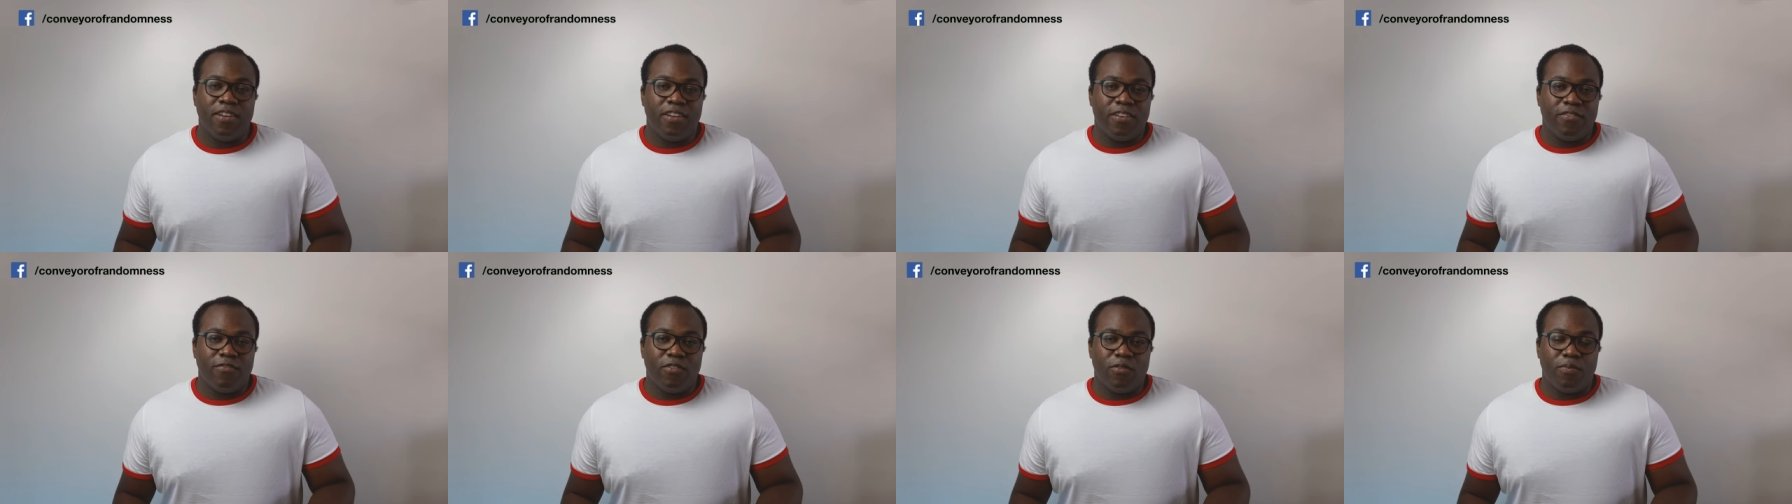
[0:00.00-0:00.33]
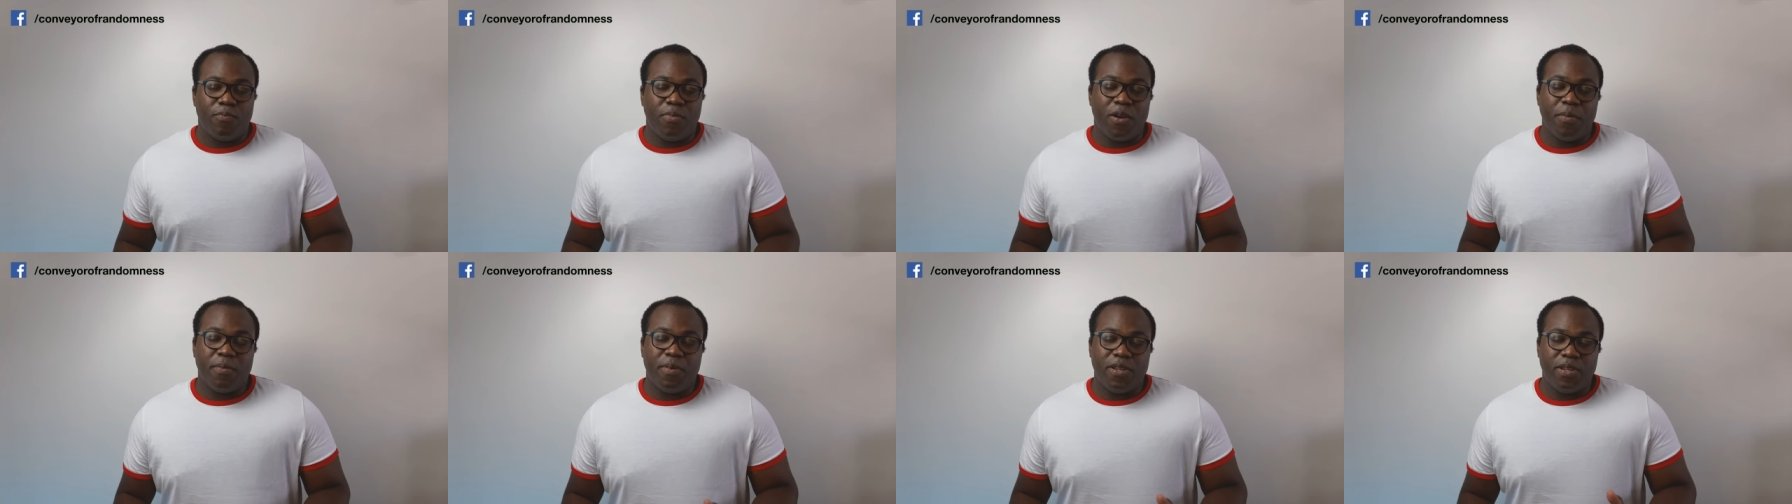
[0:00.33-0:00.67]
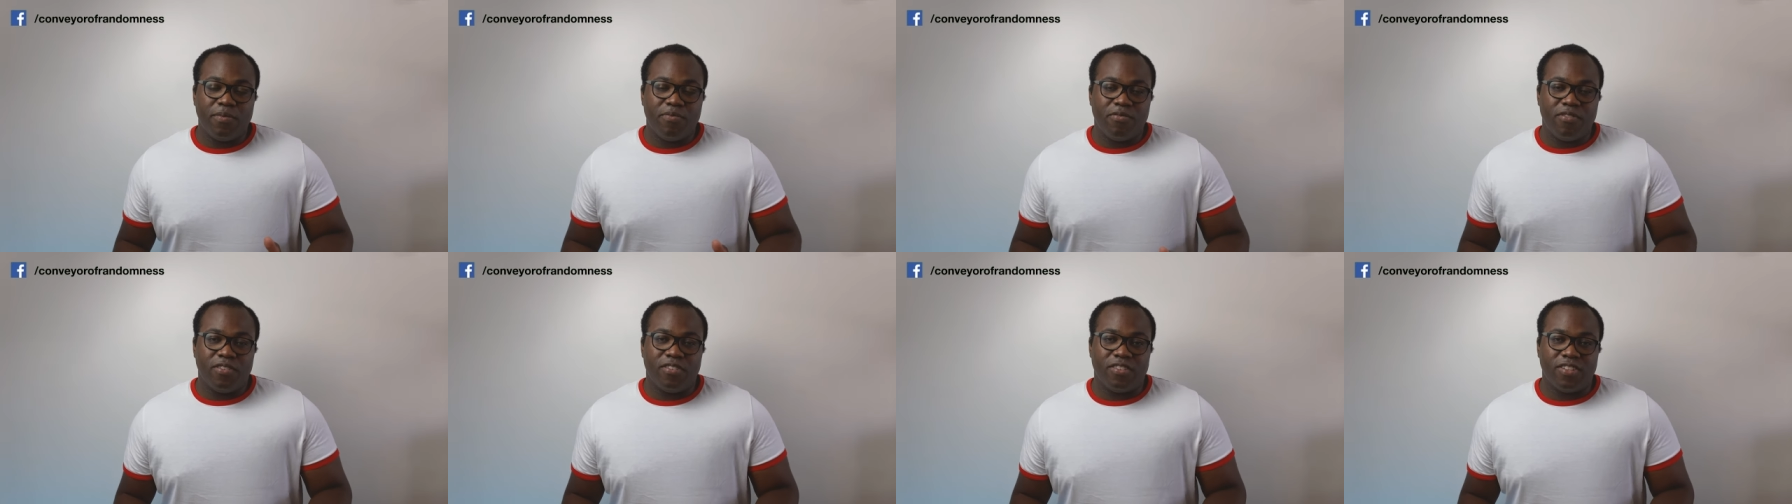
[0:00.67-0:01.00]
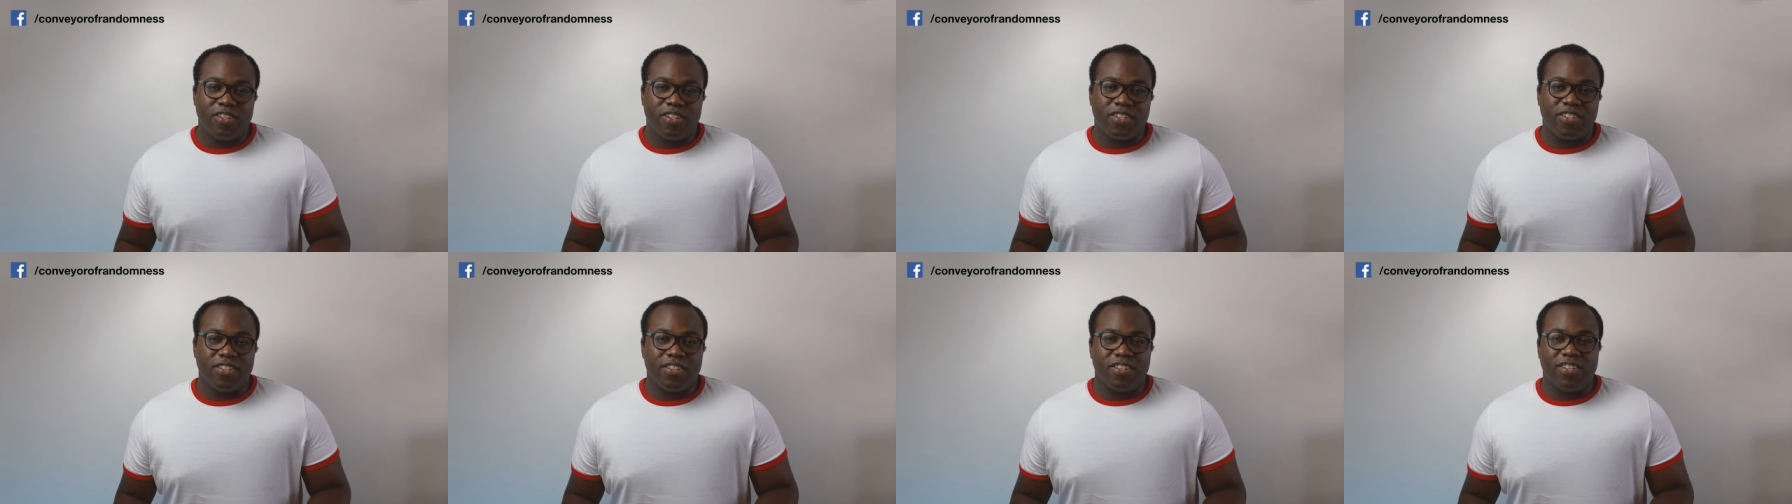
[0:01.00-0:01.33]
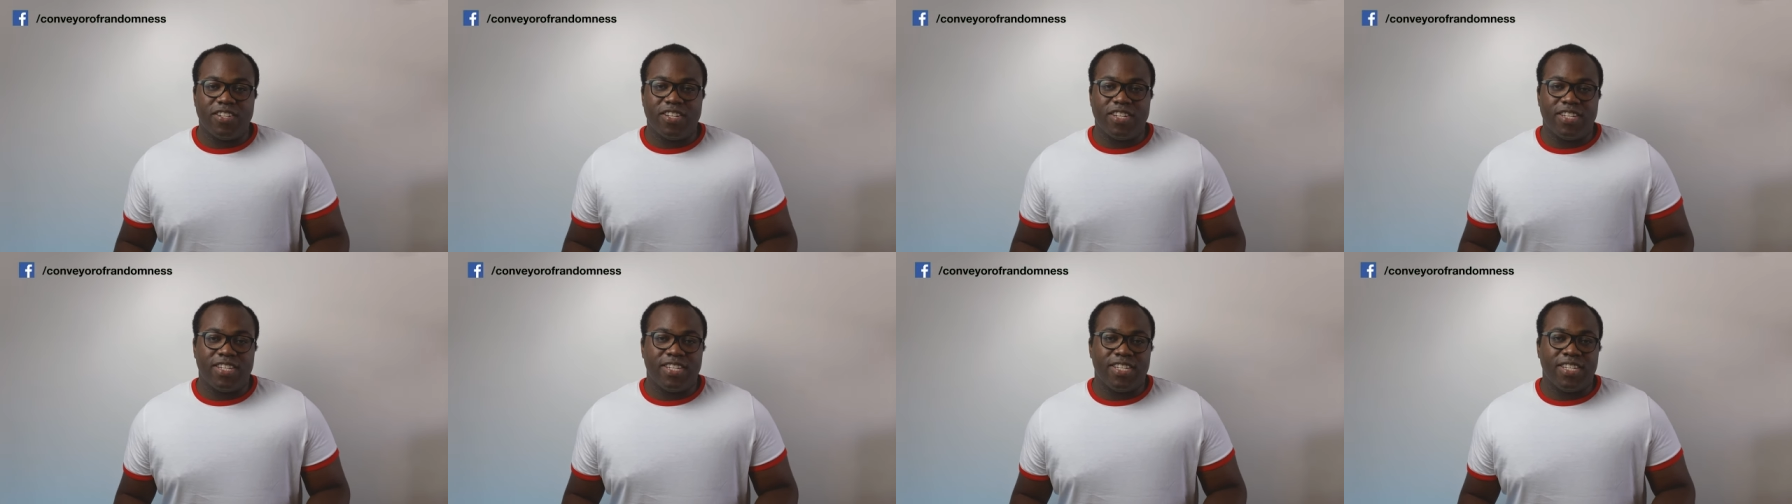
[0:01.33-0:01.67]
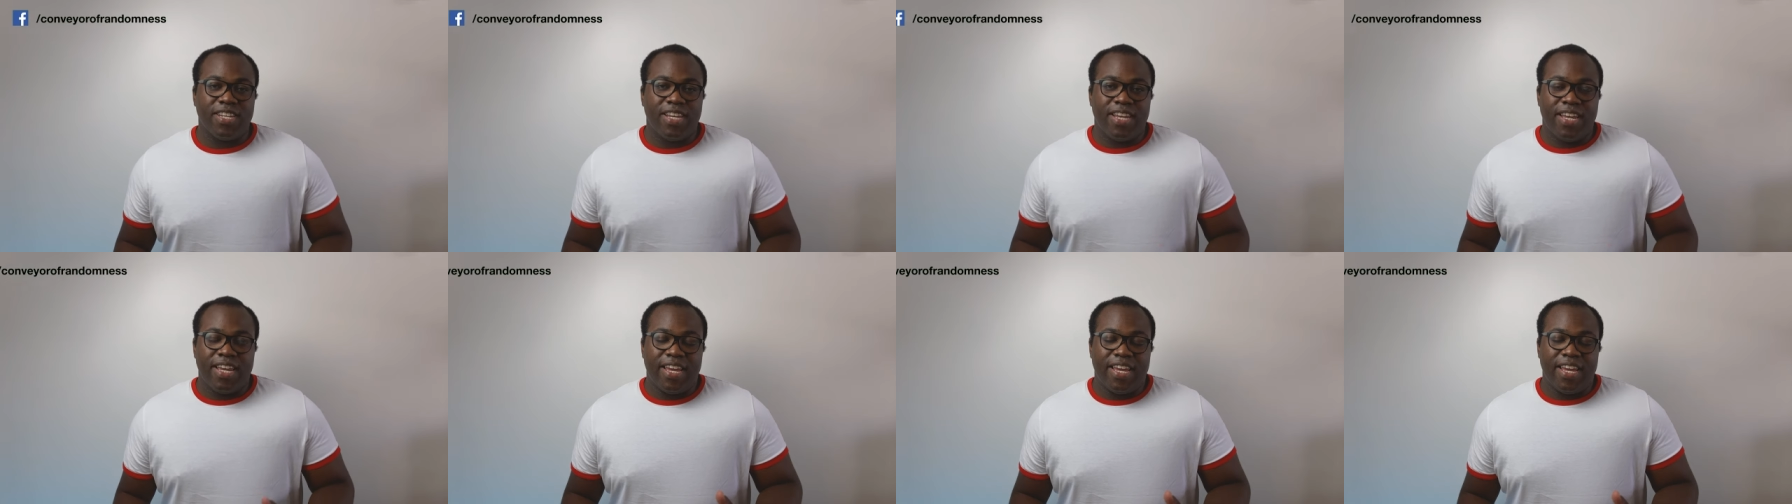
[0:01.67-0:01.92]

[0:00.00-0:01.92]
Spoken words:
for popular products such as